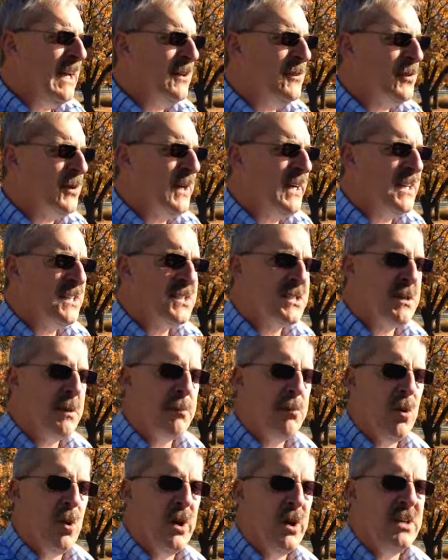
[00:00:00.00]
entry at some
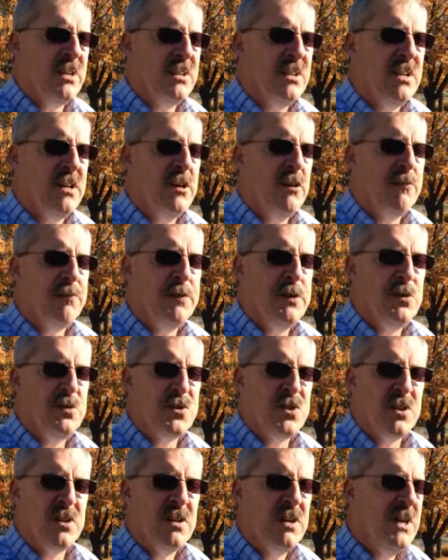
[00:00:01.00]
point in the near
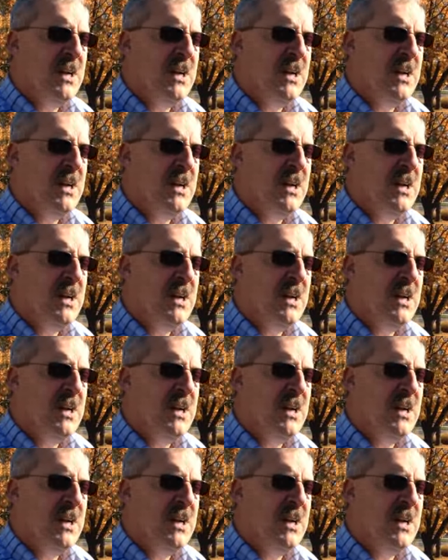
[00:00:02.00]
future